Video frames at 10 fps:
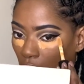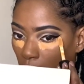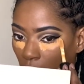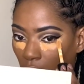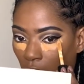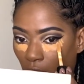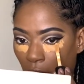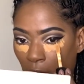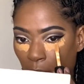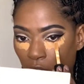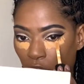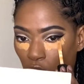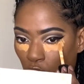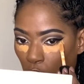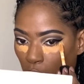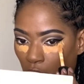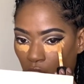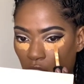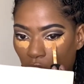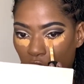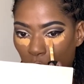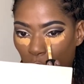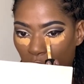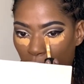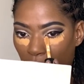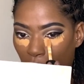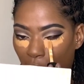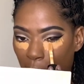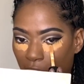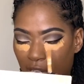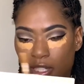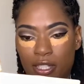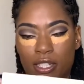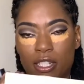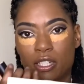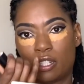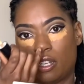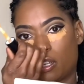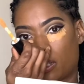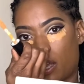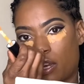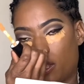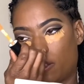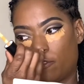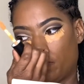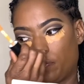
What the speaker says: my under eye, and I'm gonna just do each section one by one because this concealer kind of